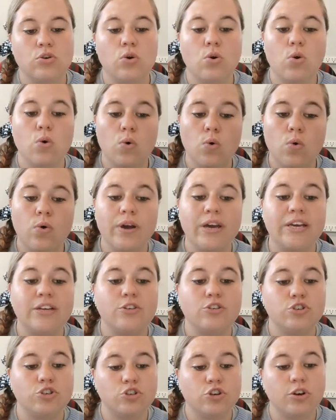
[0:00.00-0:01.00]
or
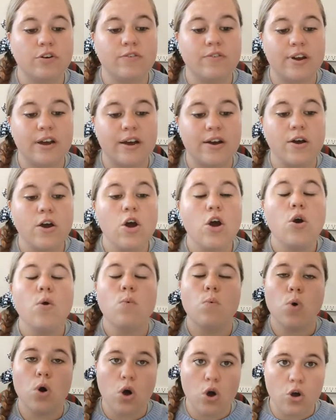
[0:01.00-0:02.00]
insurer
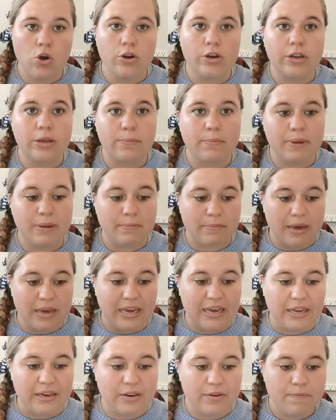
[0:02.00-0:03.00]
will only be
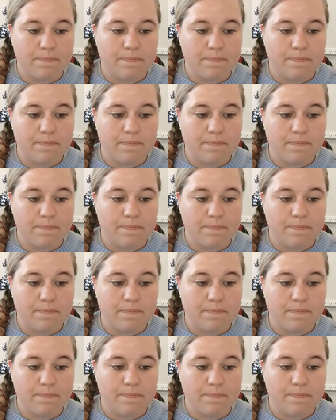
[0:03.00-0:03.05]
made